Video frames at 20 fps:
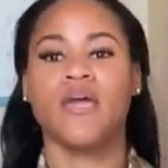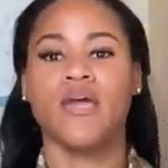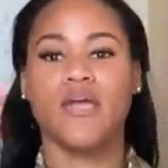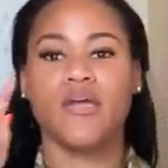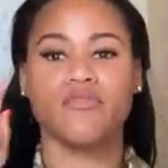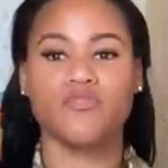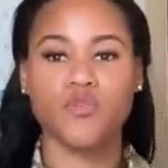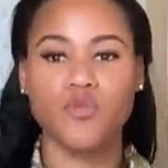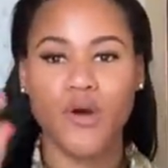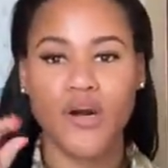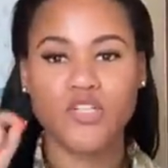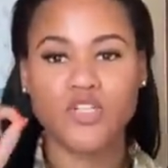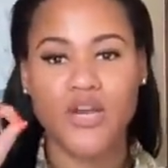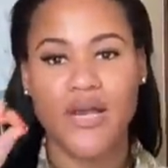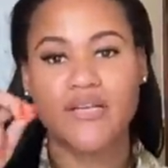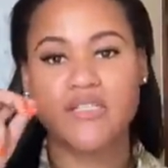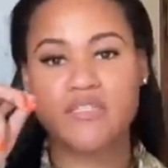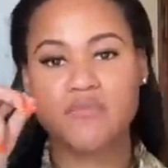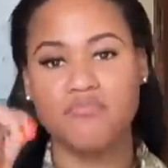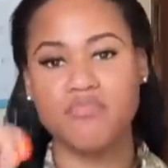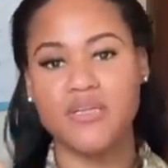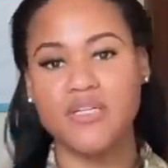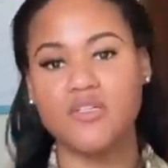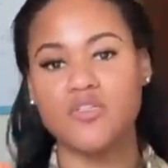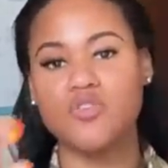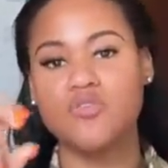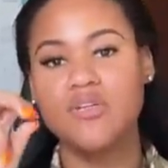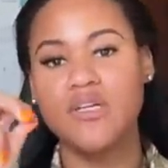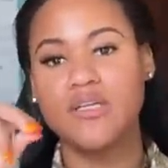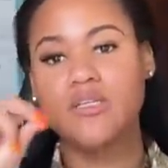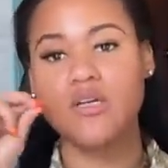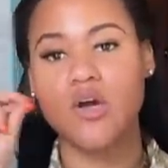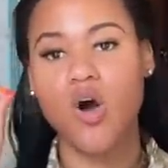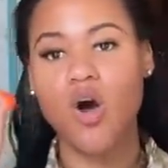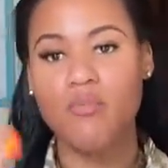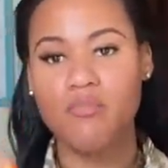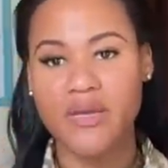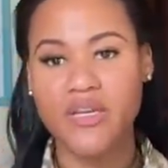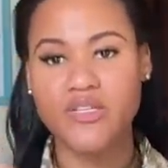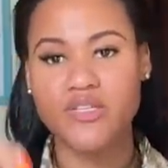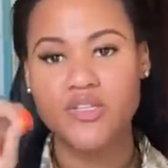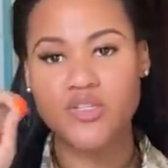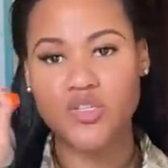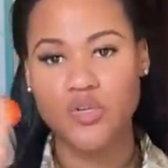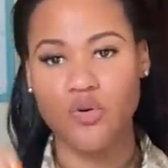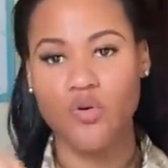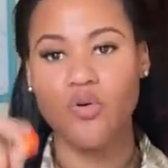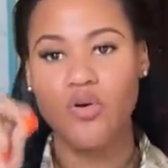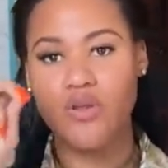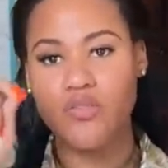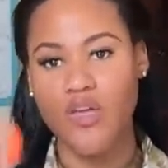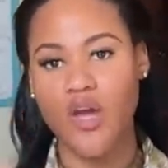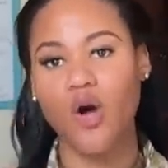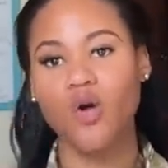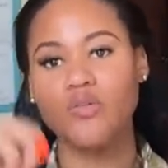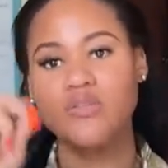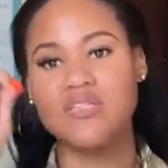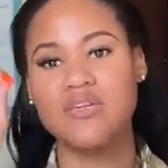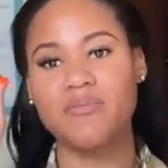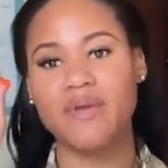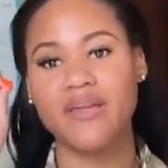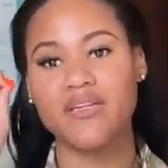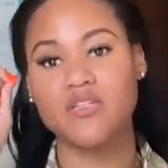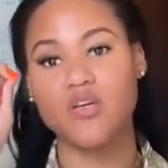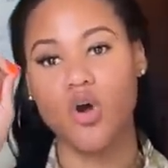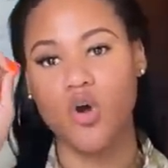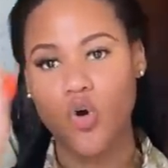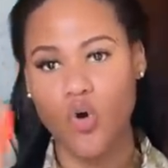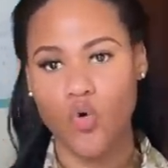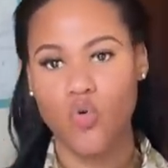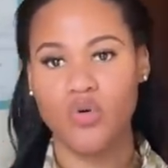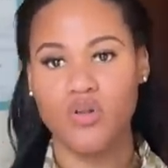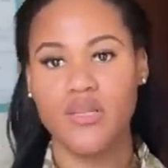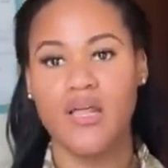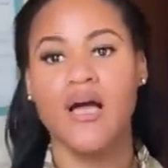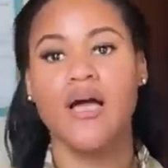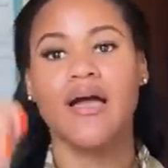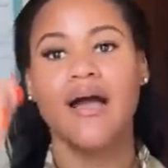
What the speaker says: If you are trying to build, you need to commit to the ultimate goal.